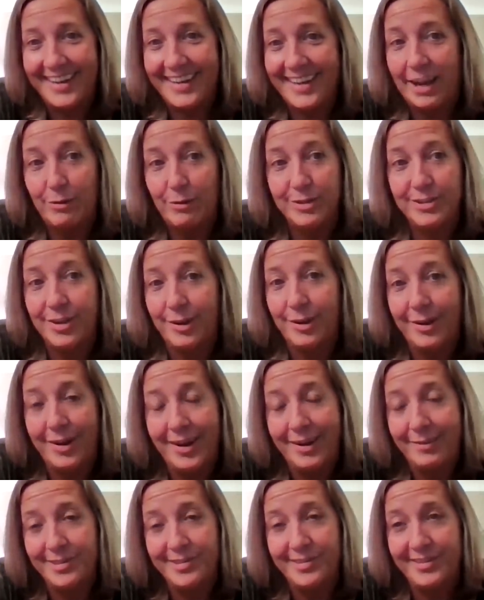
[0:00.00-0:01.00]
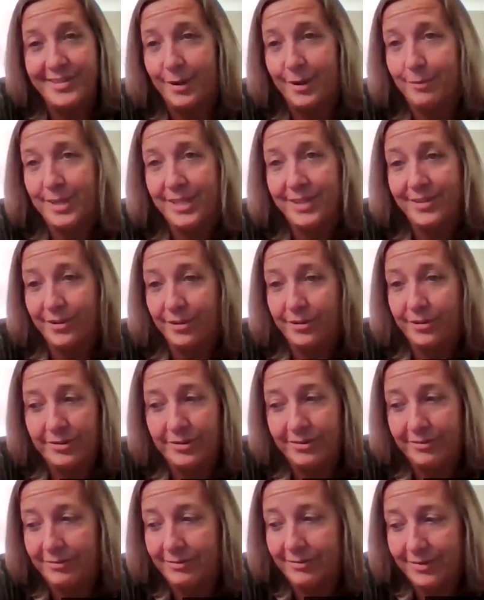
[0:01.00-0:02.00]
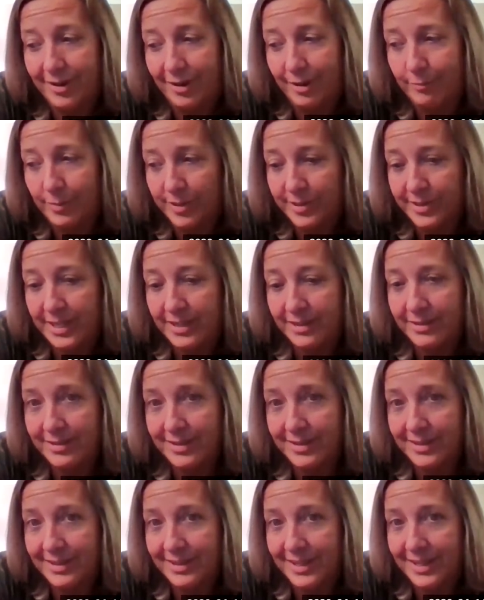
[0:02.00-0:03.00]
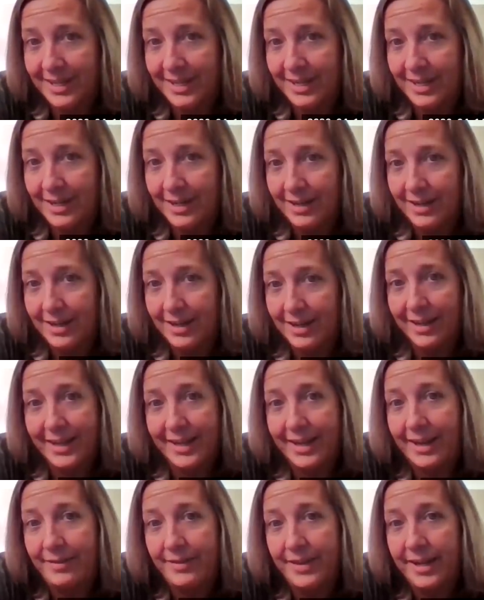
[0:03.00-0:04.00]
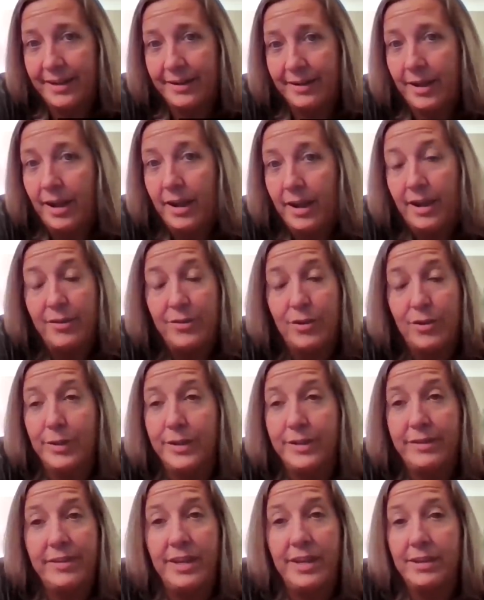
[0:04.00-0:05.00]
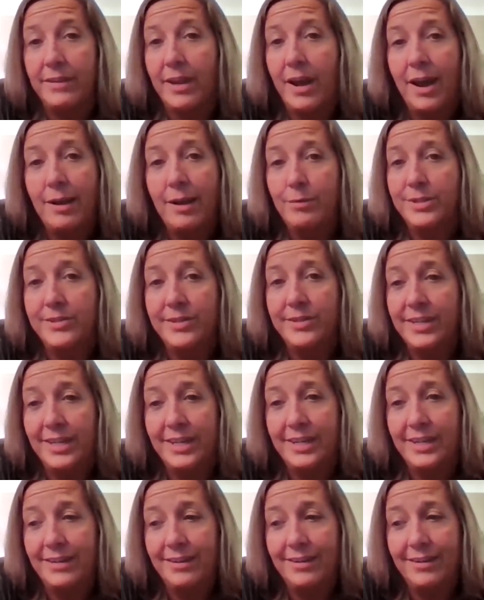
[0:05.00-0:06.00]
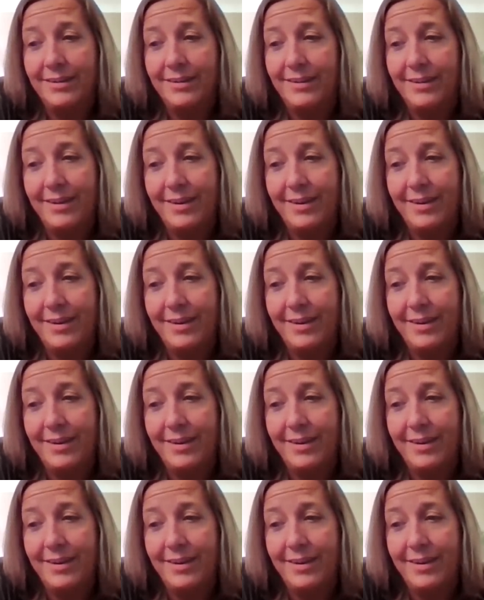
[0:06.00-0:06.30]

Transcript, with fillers: and i was i was dumb and dull almost instantly and, and then the only thing that i was thinking